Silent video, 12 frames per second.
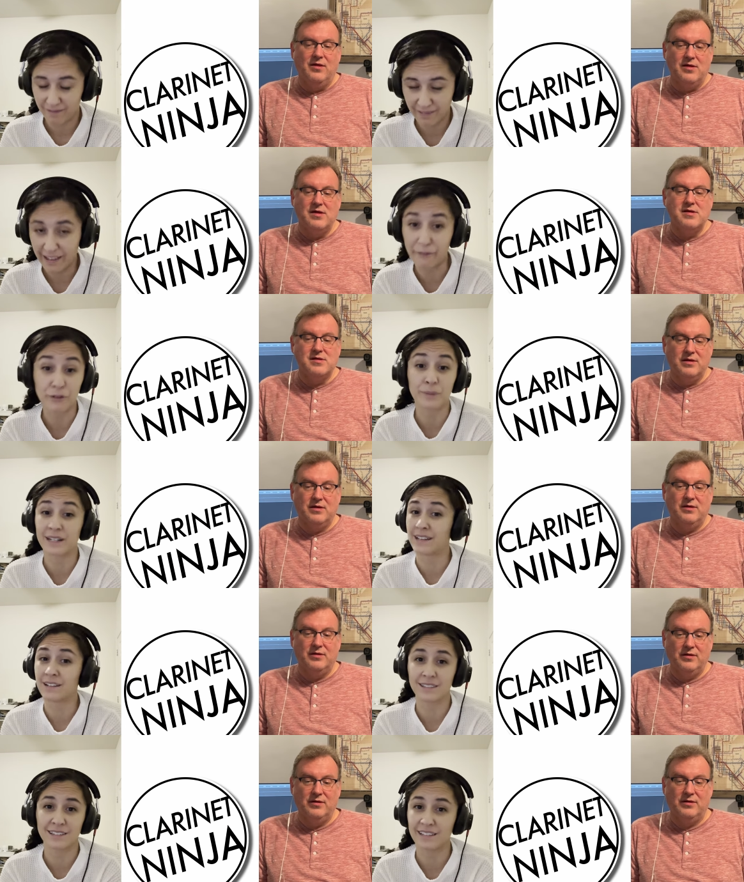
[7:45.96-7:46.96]
Speaker 1: everybody
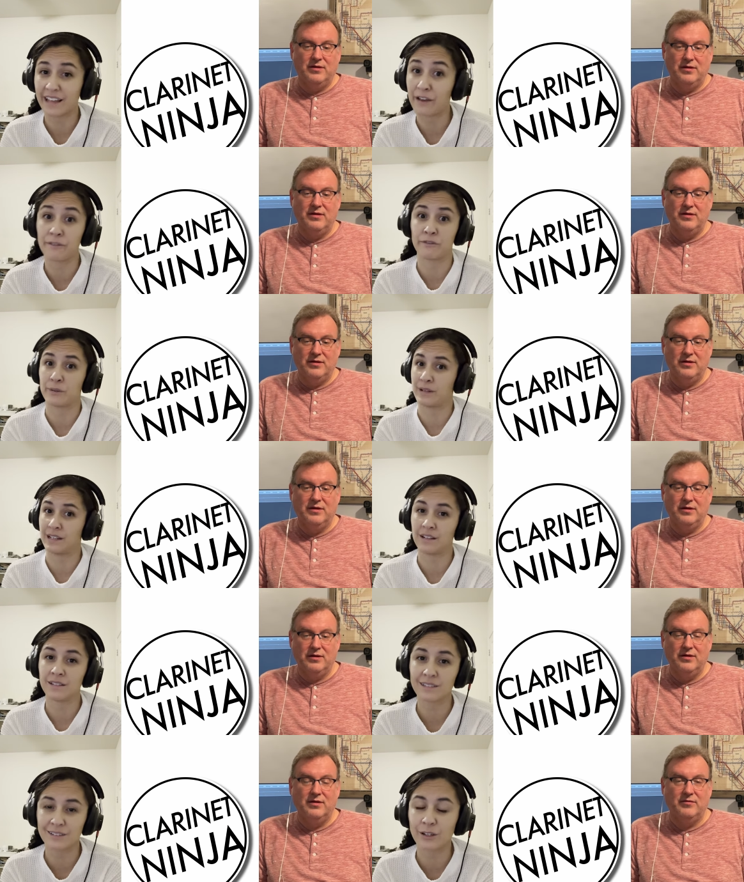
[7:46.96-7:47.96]
else.
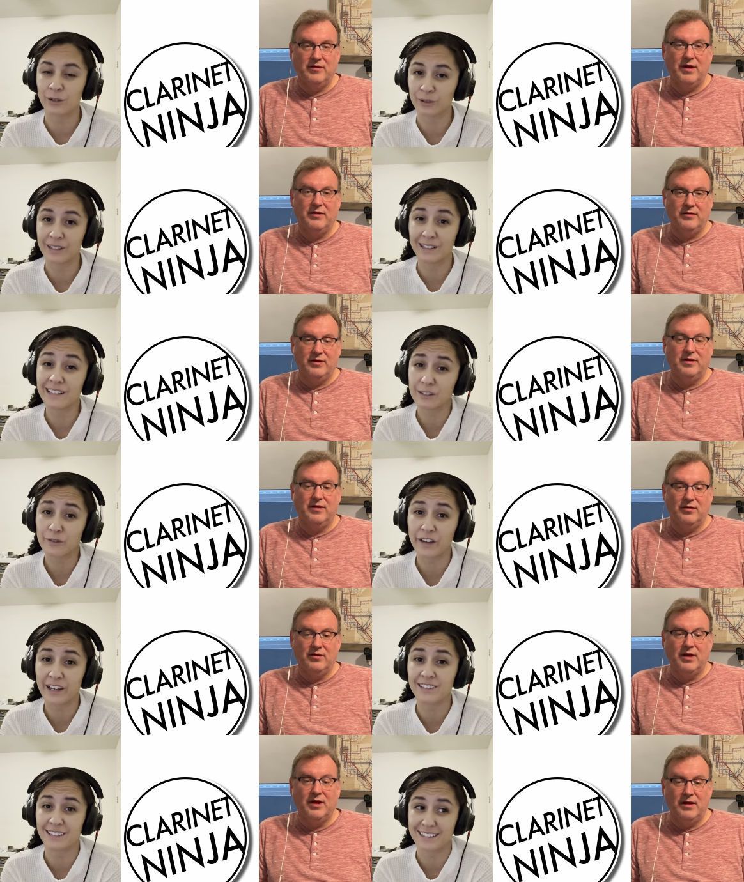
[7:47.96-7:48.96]
So it's
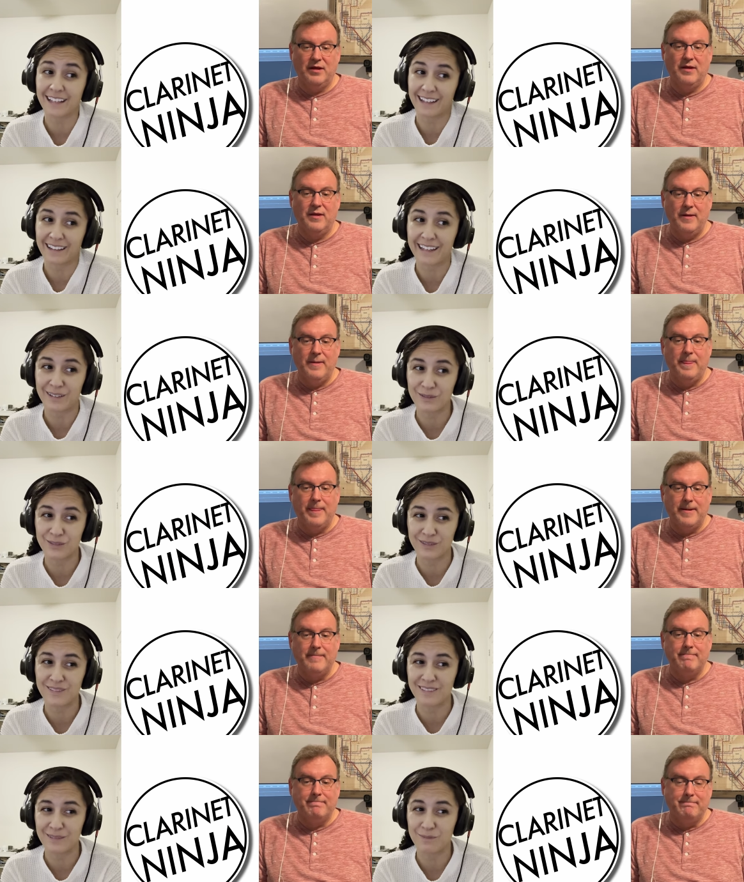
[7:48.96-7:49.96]
fair to say, like,
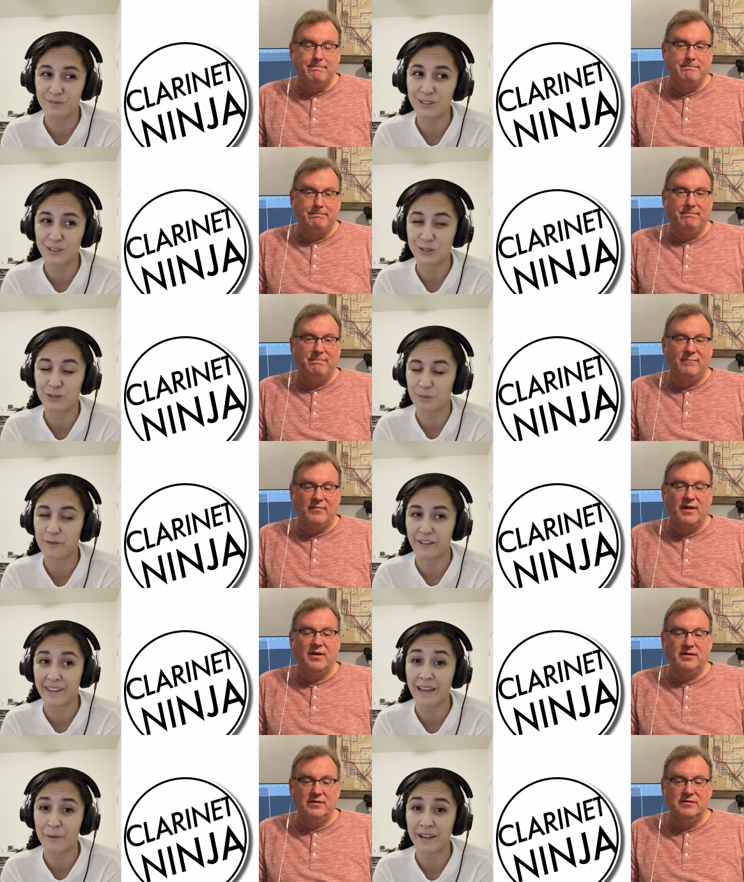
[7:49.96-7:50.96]
to use buffet
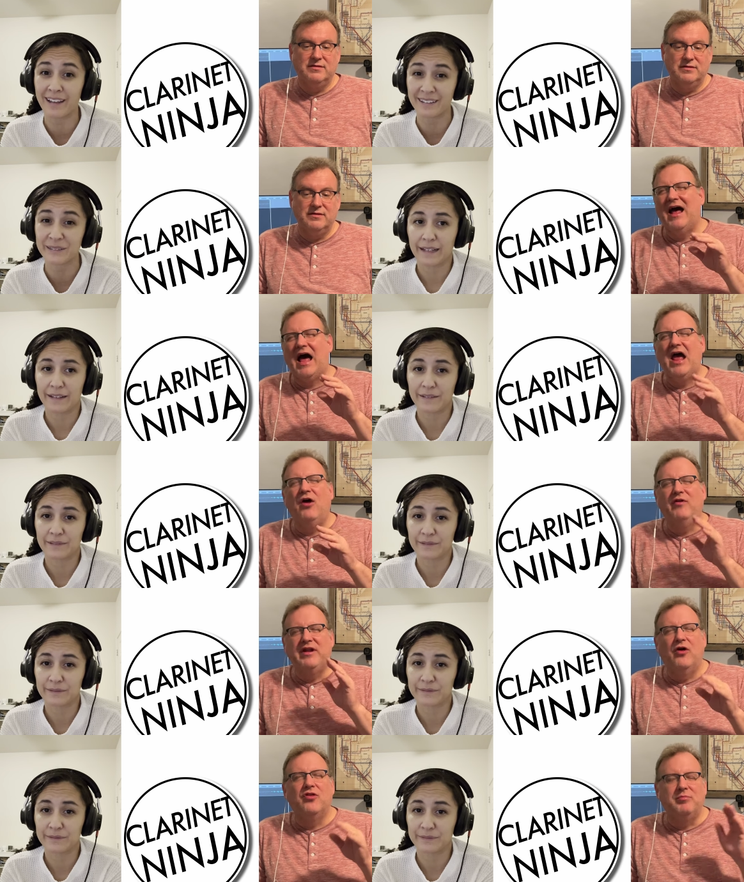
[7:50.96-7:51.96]
that way.
Speaker 2: I only
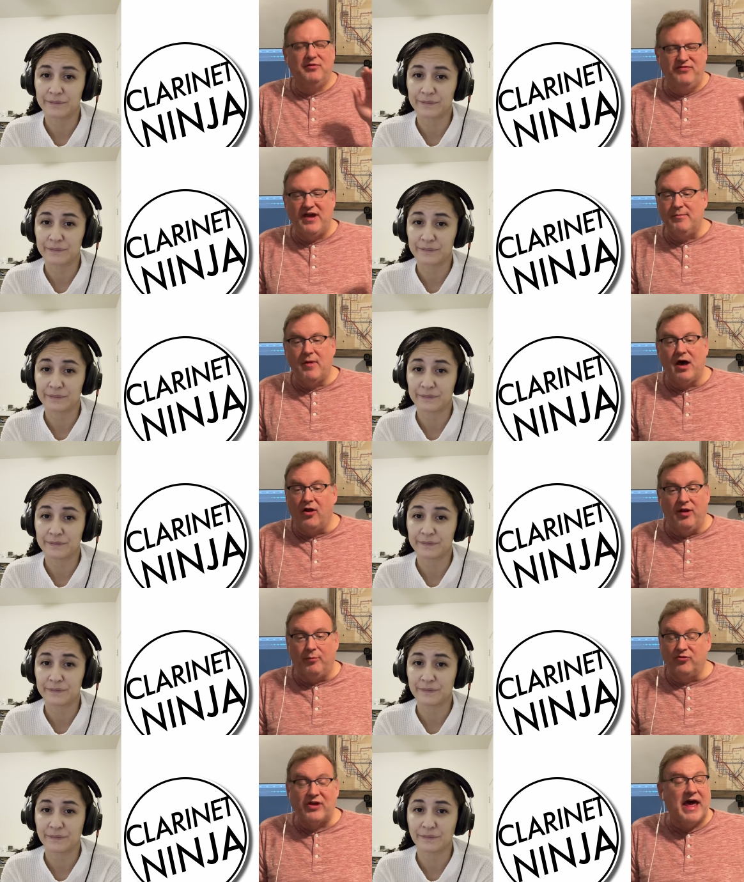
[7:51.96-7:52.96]
know the buffet model
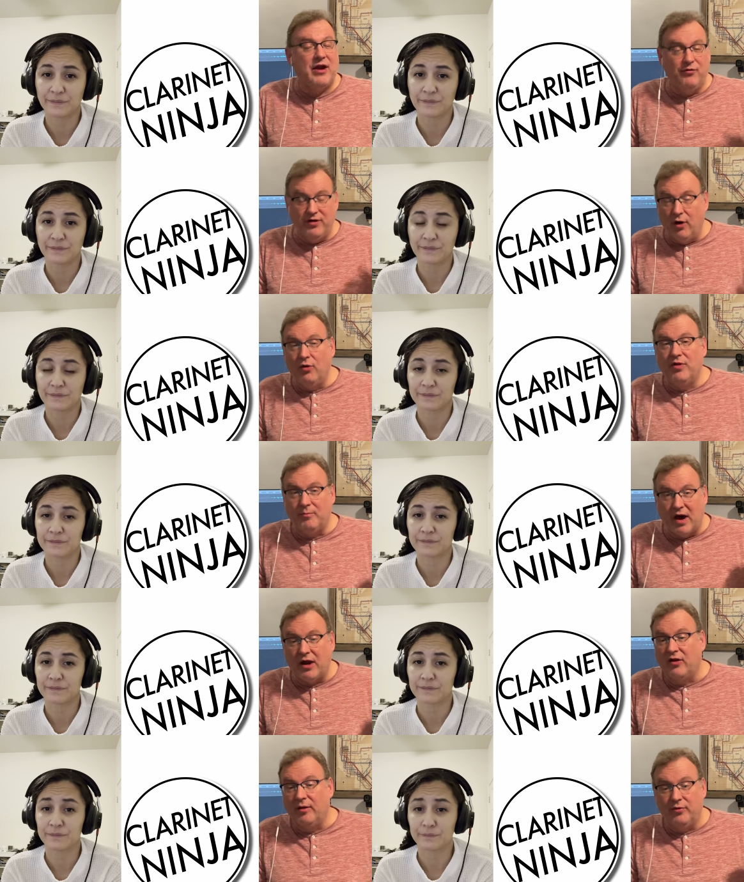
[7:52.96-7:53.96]
numbers. I don't know the
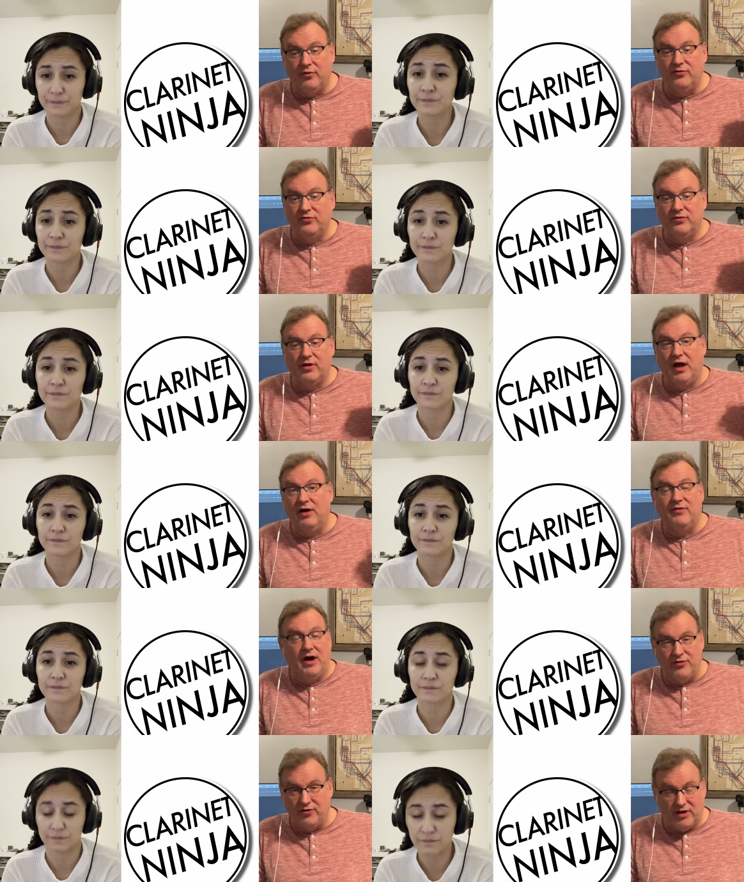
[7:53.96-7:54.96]
model numbers of
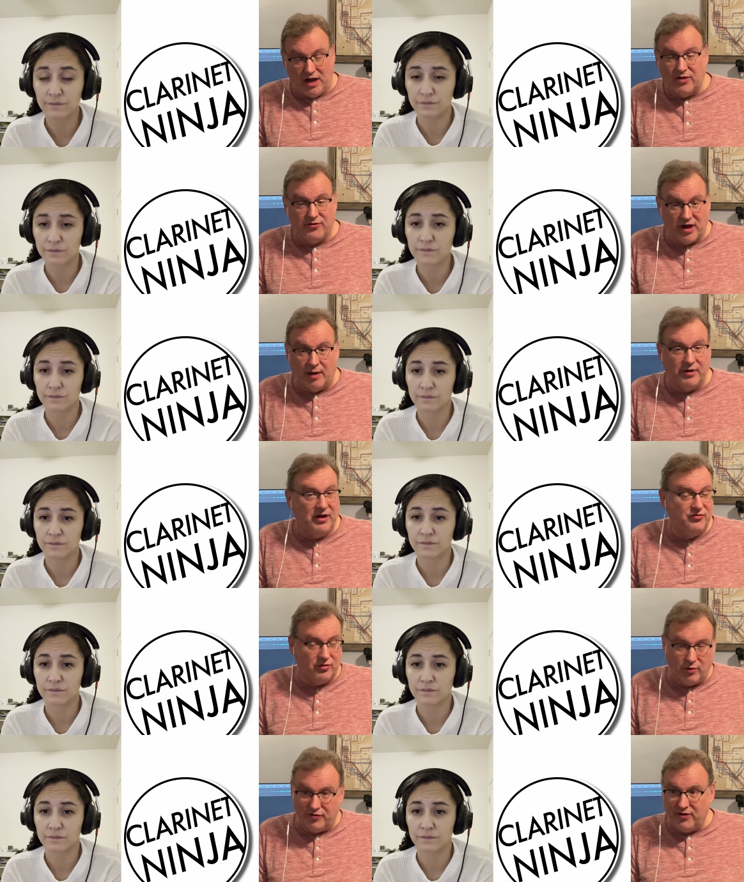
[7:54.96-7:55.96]
other companies
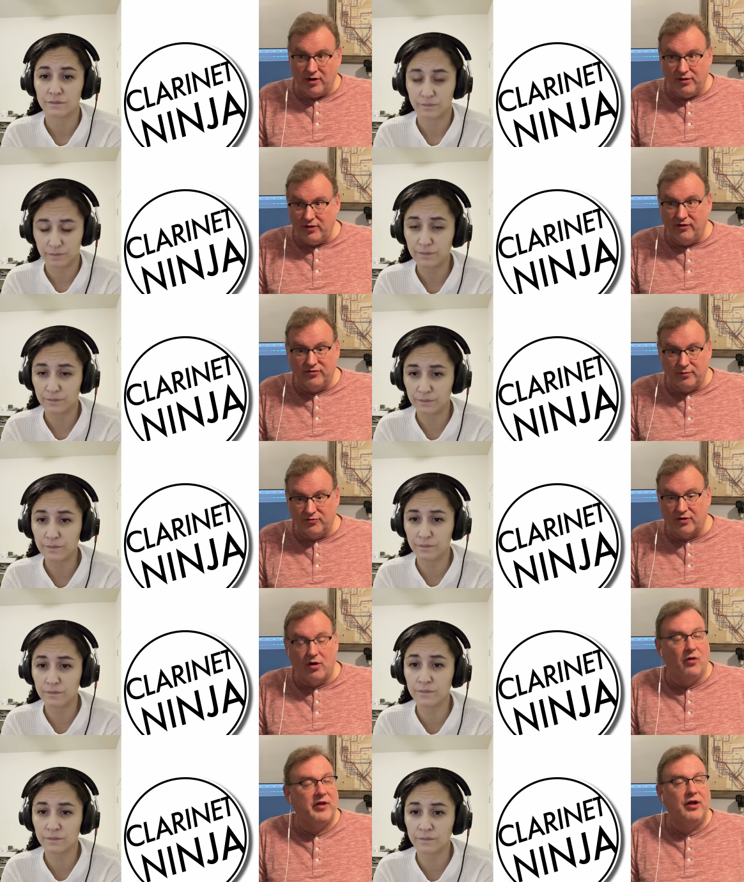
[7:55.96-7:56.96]
or what their instruments are
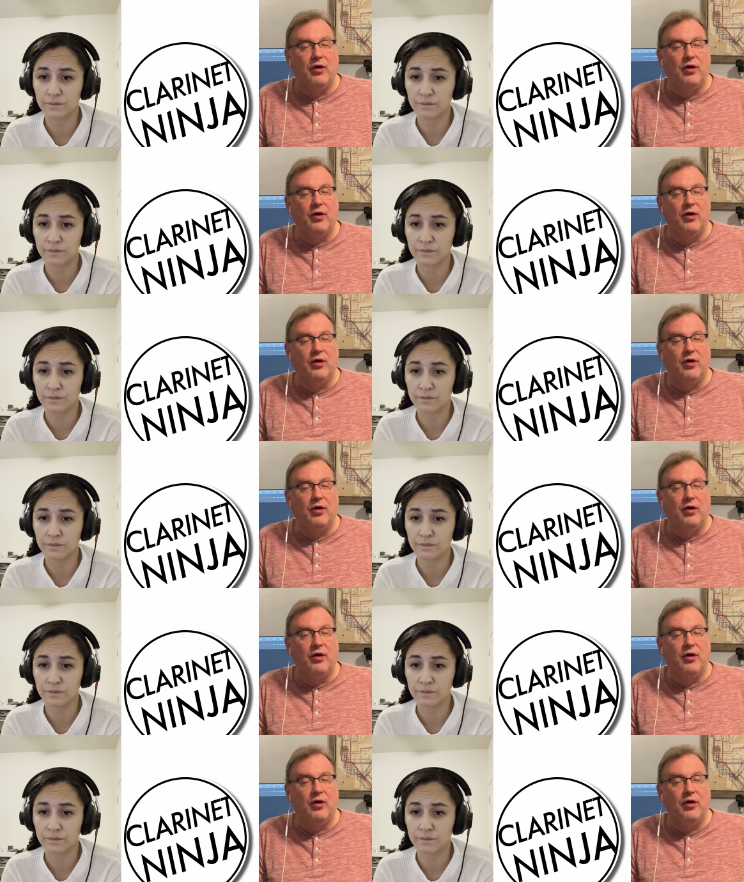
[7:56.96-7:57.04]
Speaker 1: called.